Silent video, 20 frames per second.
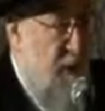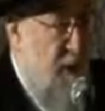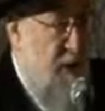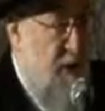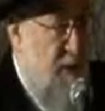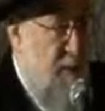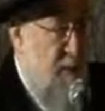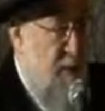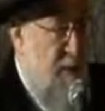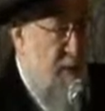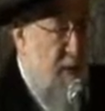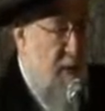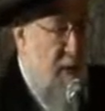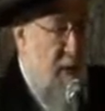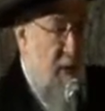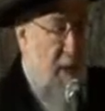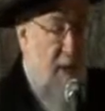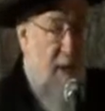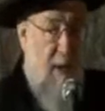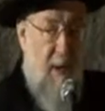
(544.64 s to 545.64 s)
Egypt.
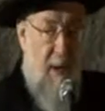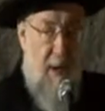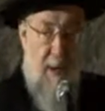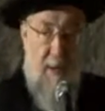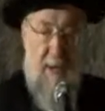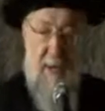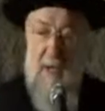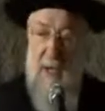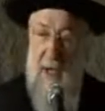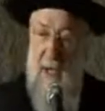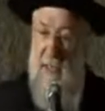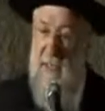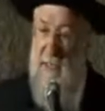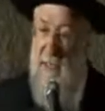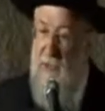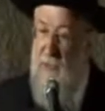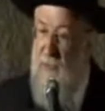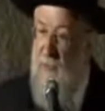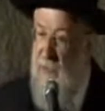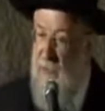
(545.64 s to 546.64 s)
And the
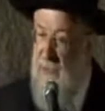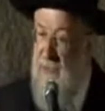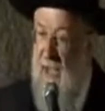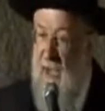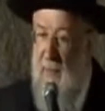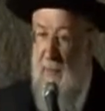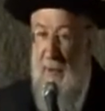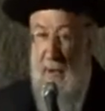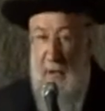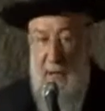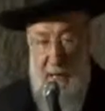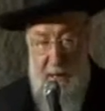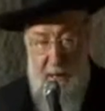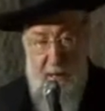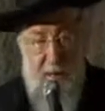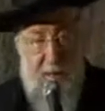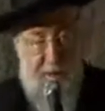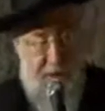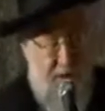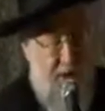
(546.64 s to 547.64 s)
Nazis were the Amalek
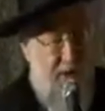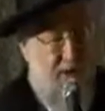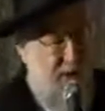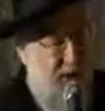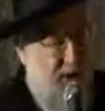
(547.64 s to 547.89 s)
of this